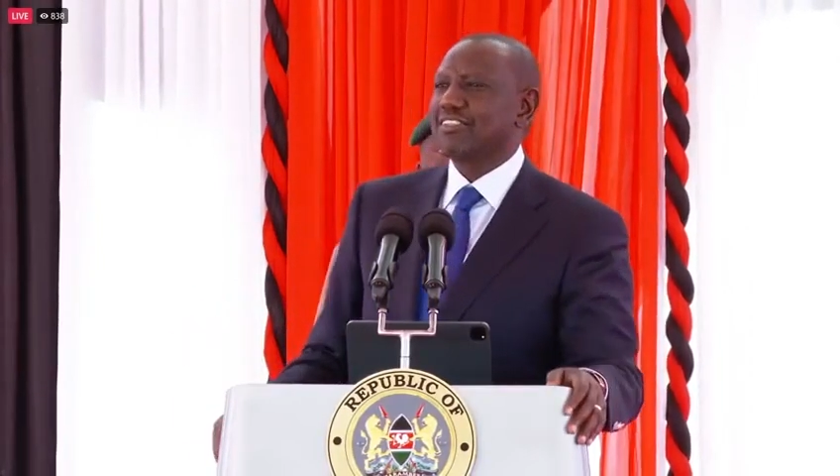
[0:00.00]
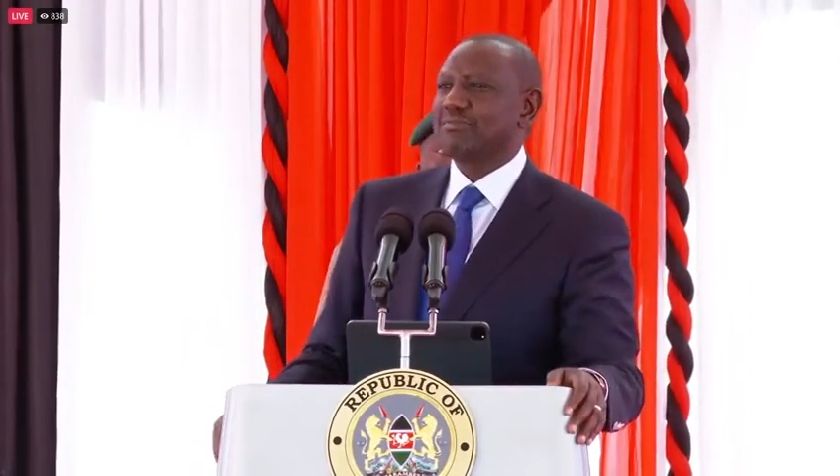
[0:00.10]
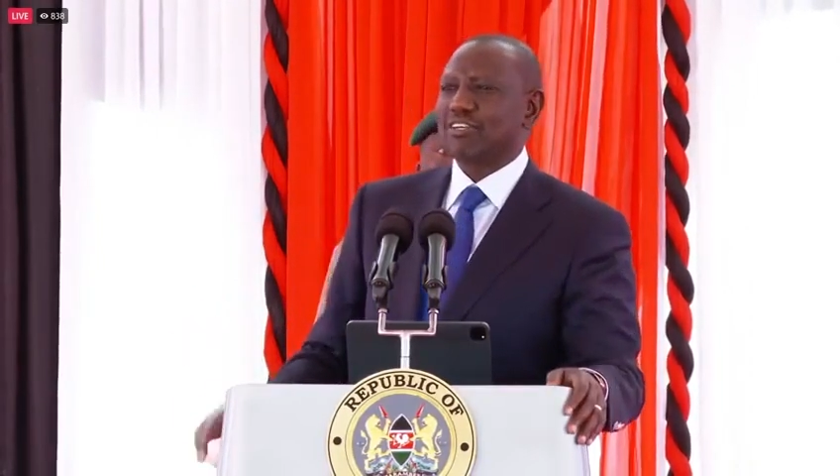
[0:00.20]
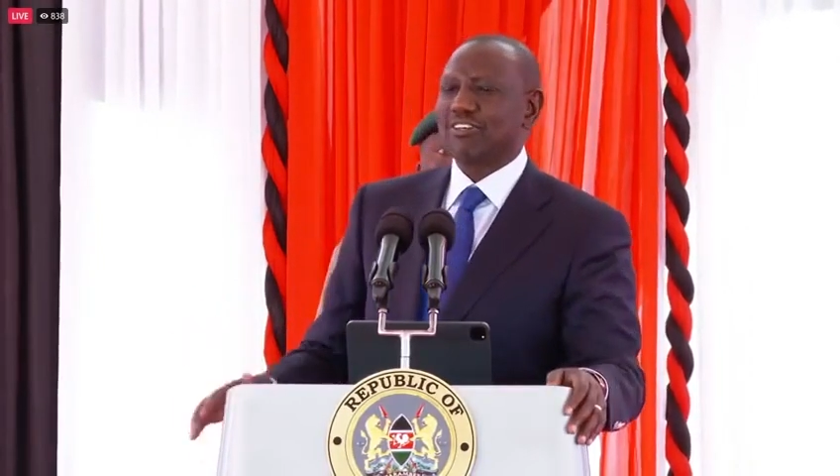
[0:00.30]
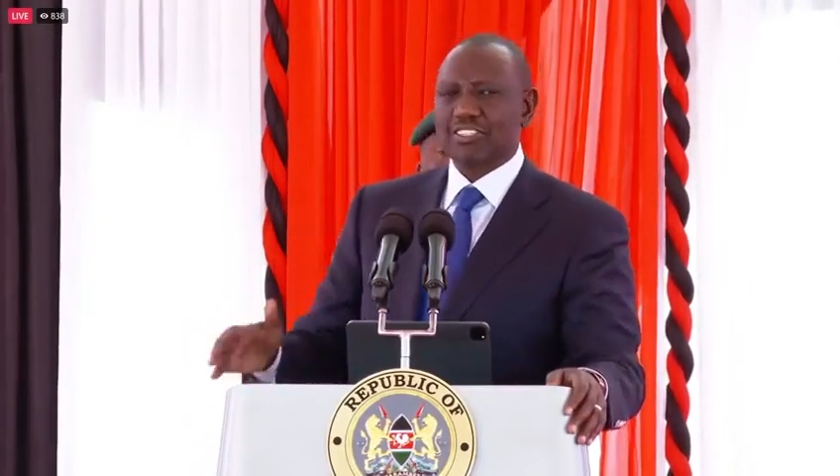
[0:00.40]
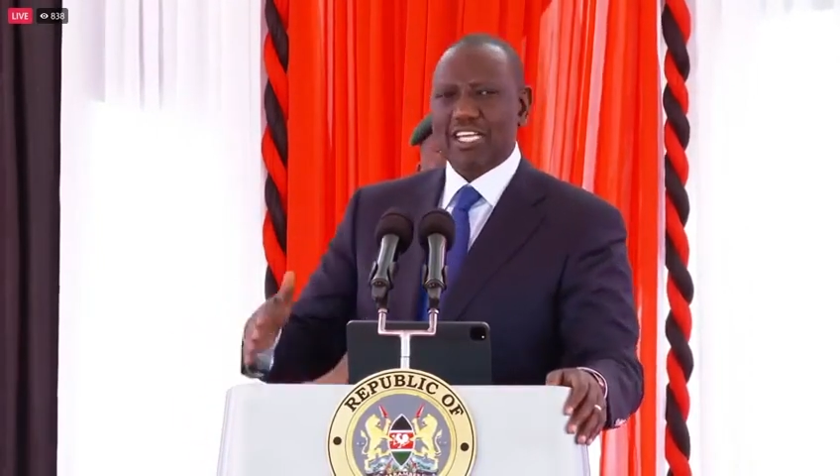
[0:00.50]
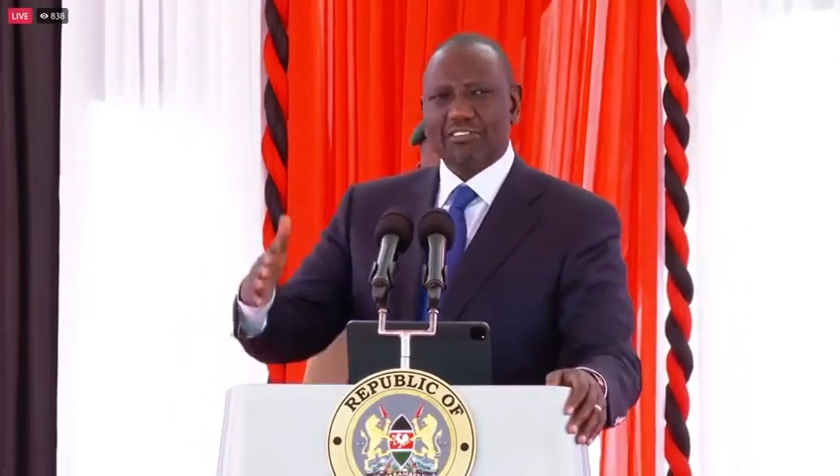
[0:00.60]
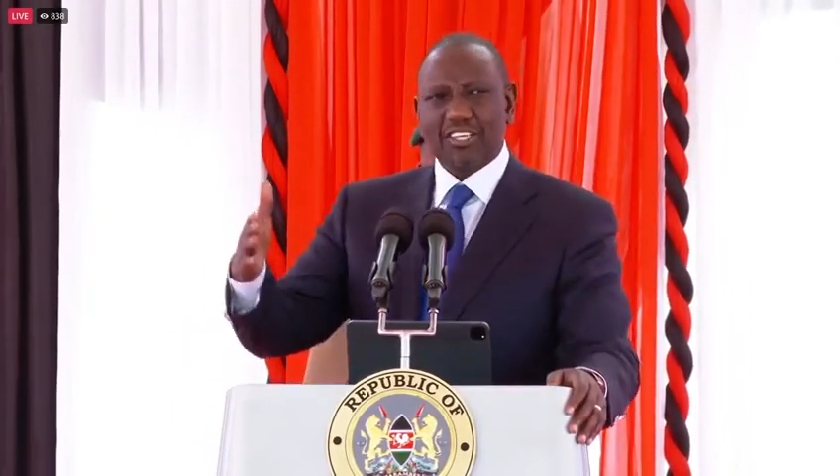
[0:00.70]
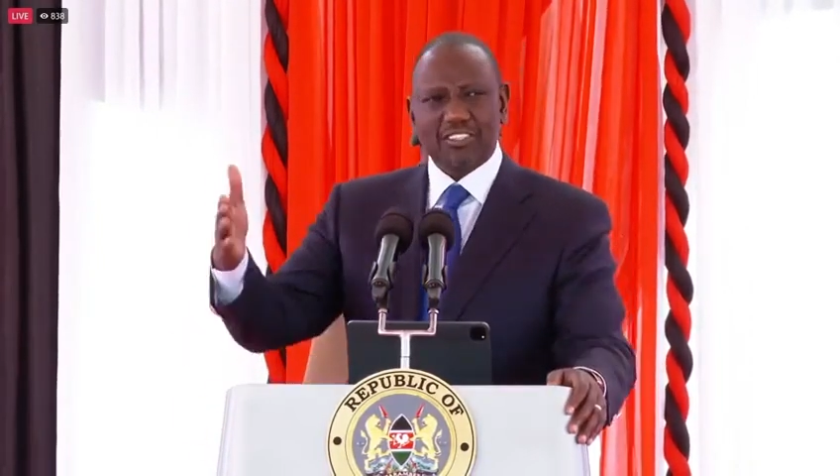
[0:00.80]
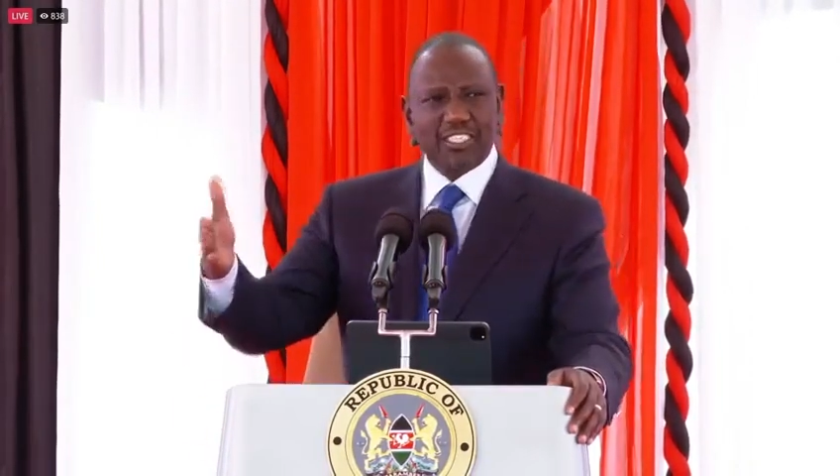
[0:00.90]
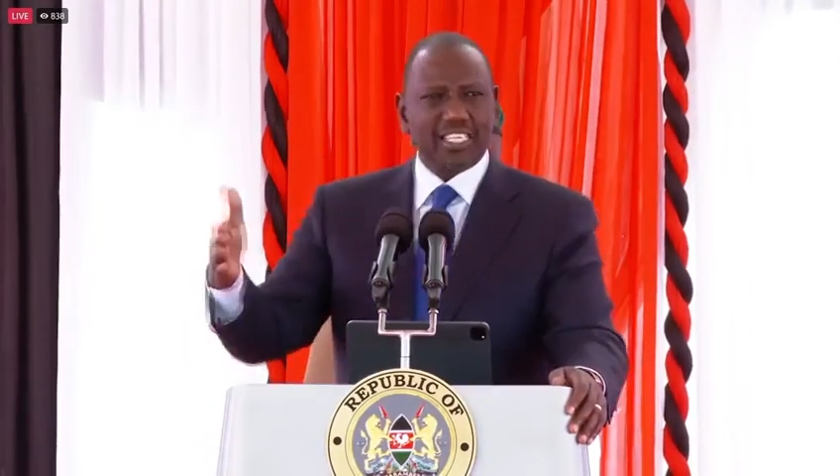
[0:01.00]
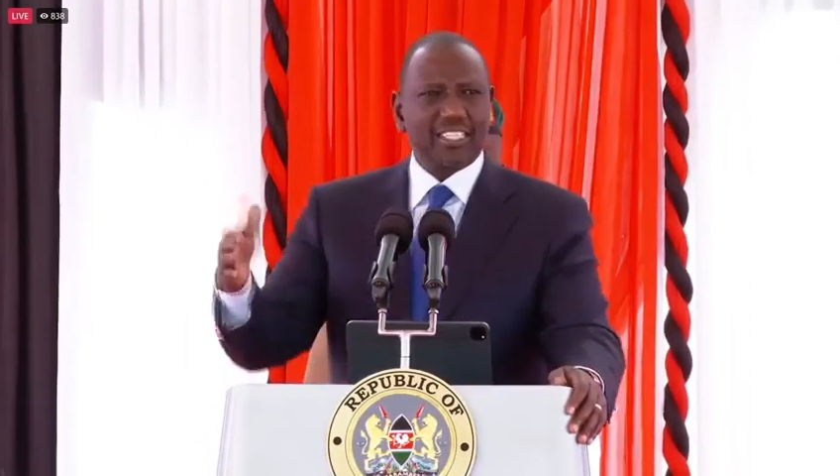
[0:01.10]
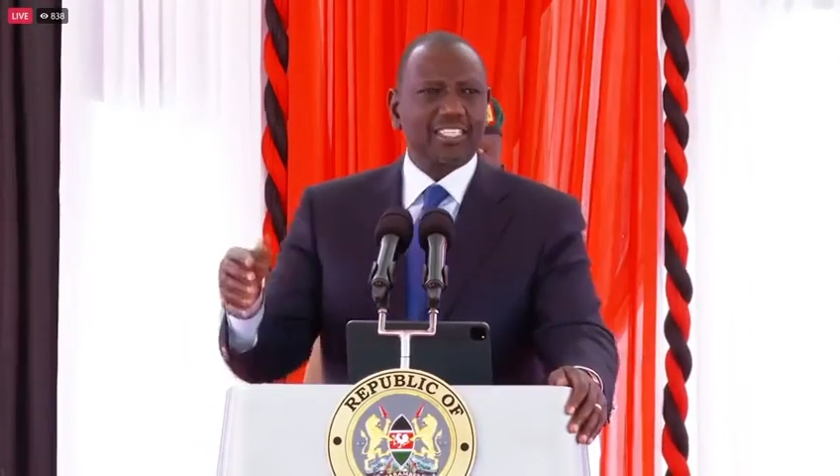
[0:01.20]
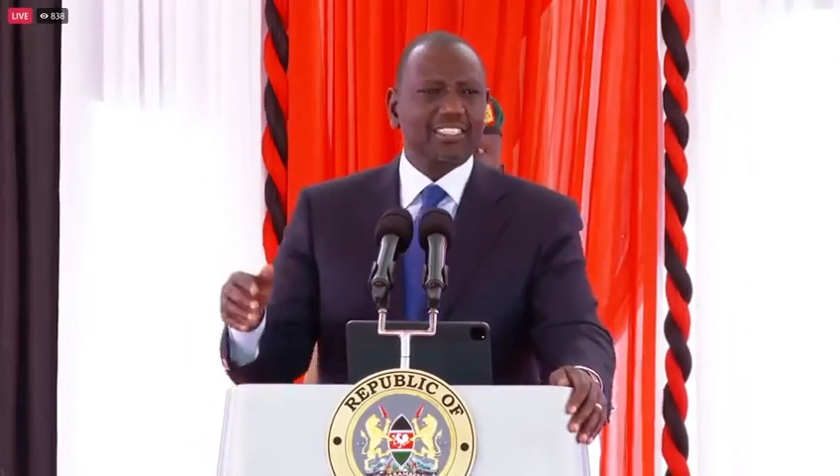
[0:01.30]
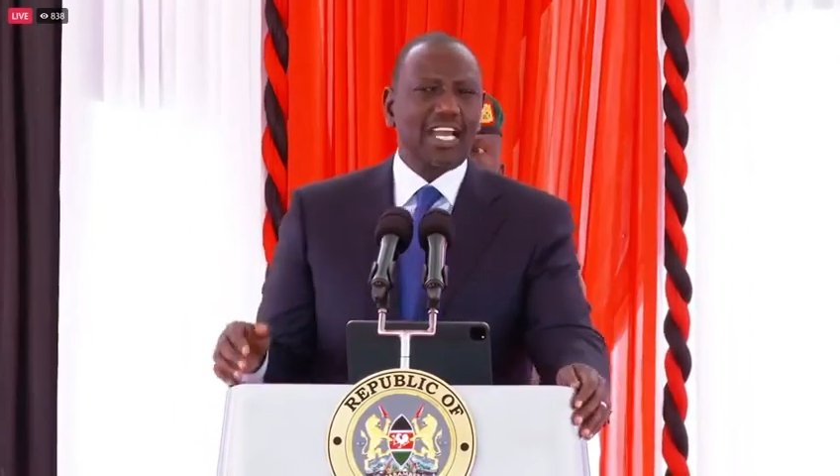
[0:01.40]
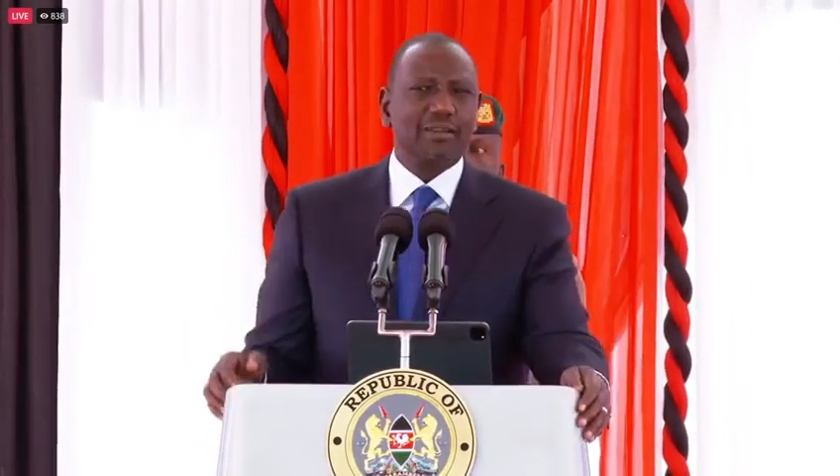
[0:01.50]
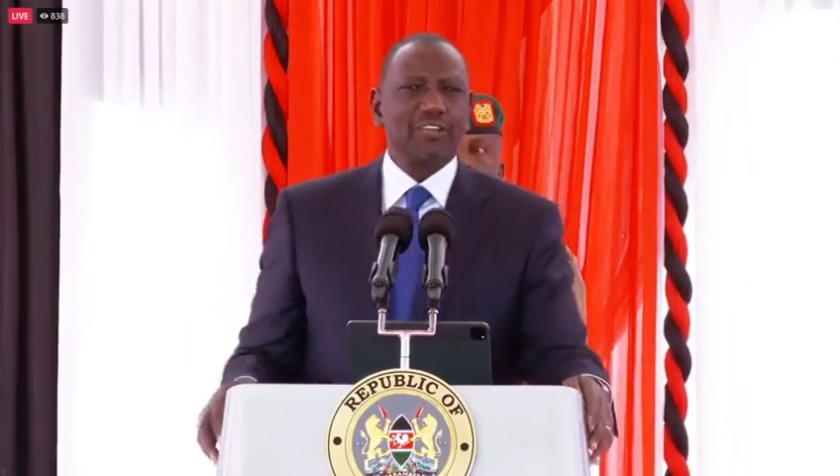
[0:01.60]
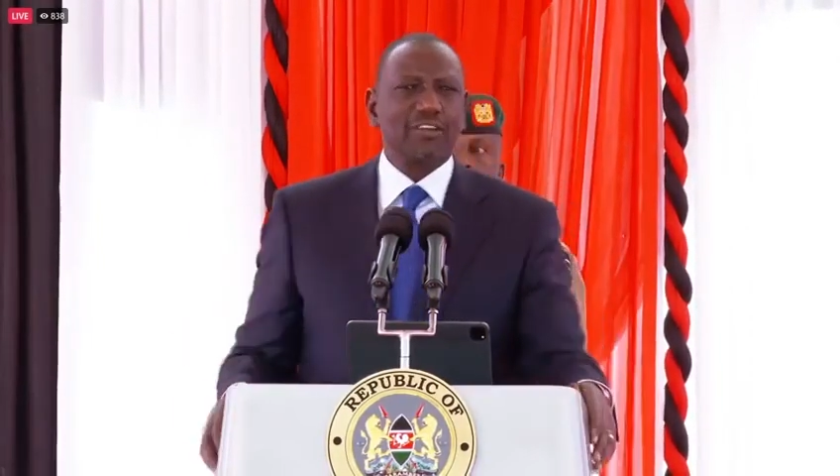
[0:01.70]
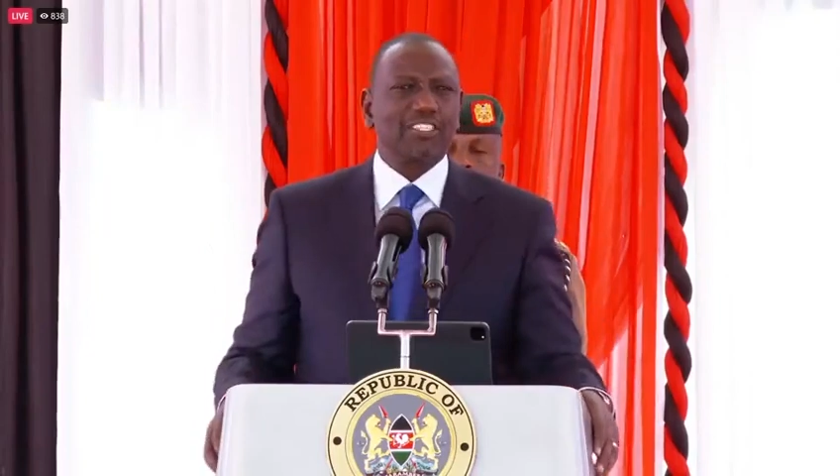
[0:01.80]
because they have exceeded the time they